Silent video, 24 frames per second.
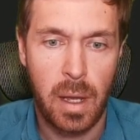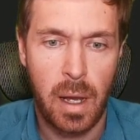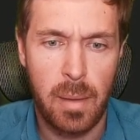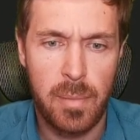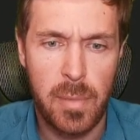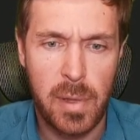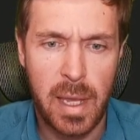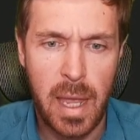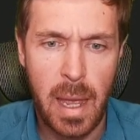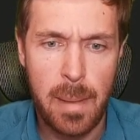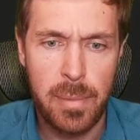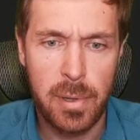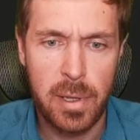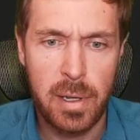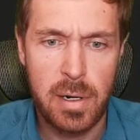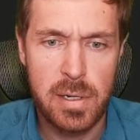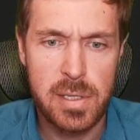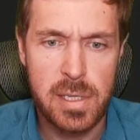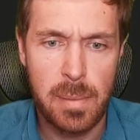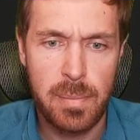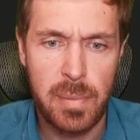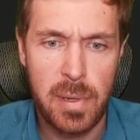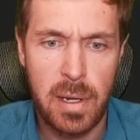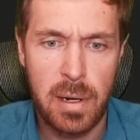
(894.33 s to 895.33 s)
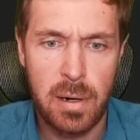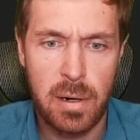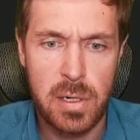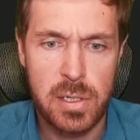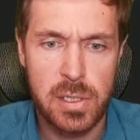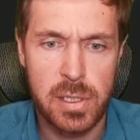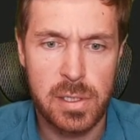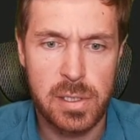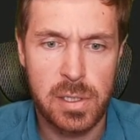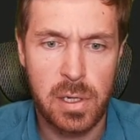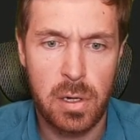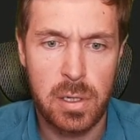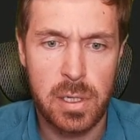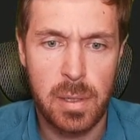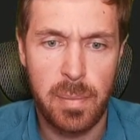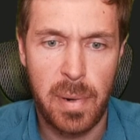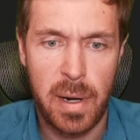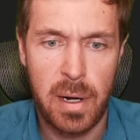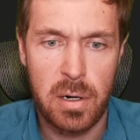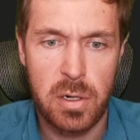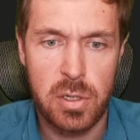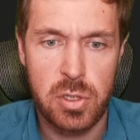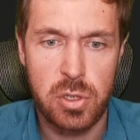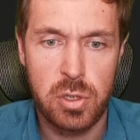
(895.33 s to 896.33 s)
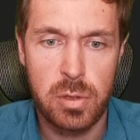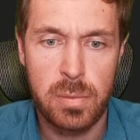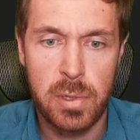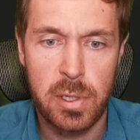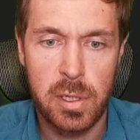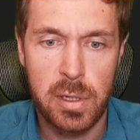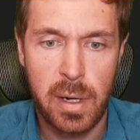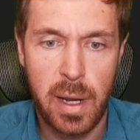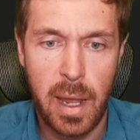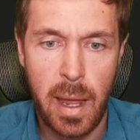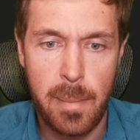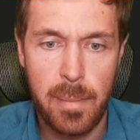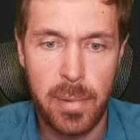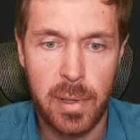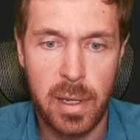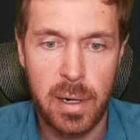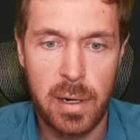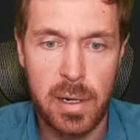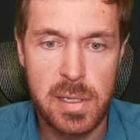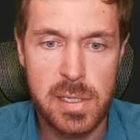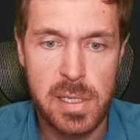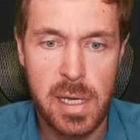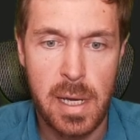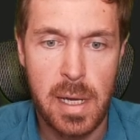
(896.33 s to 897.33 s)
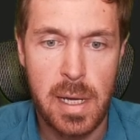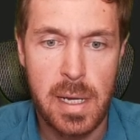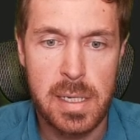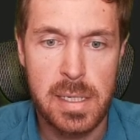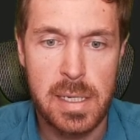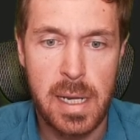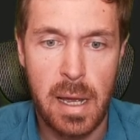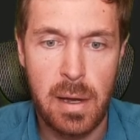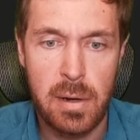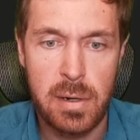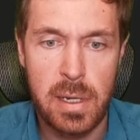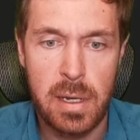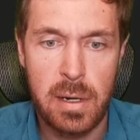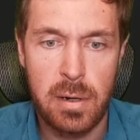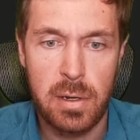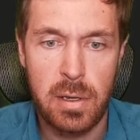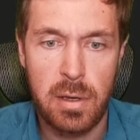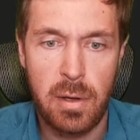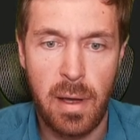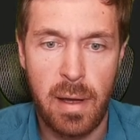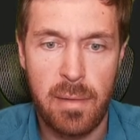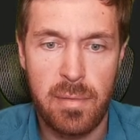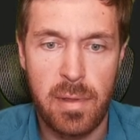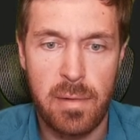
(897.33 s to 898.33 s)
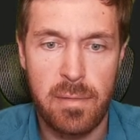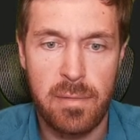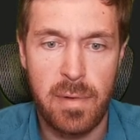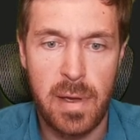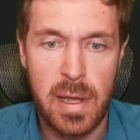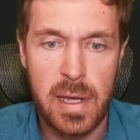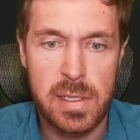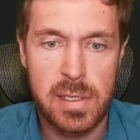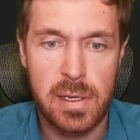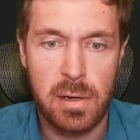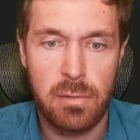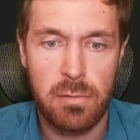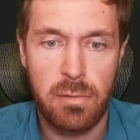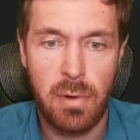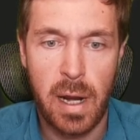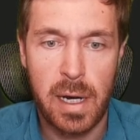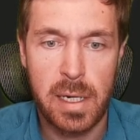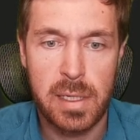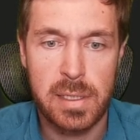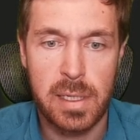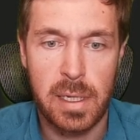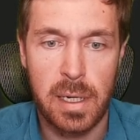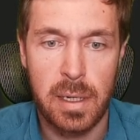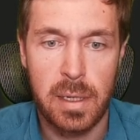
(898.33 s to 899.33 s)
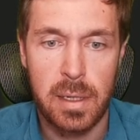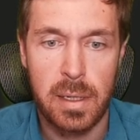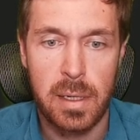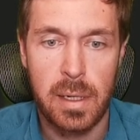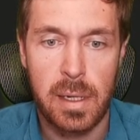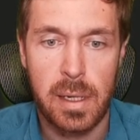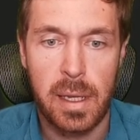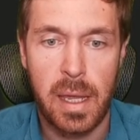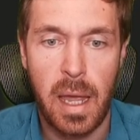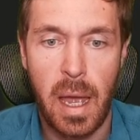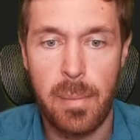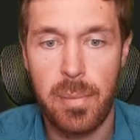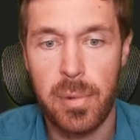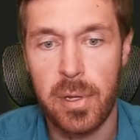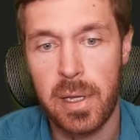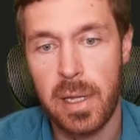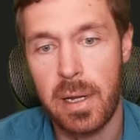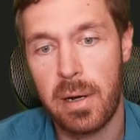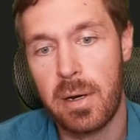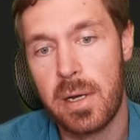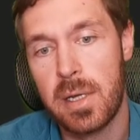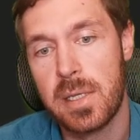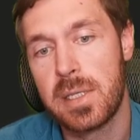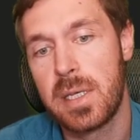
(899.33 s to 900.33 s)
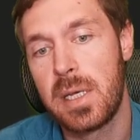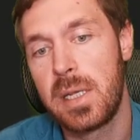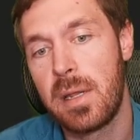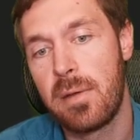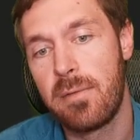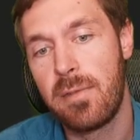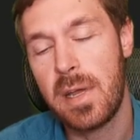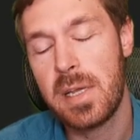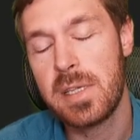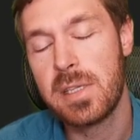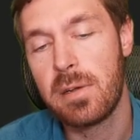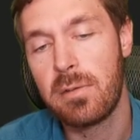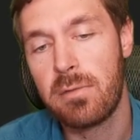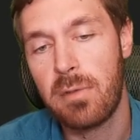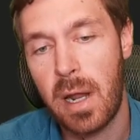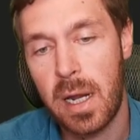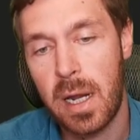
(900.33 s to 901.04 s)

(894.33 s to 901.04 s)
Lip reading: The capillaries up here are just called the paratubular capillaries. Down here you have the vasa recta capillaries. And the vasa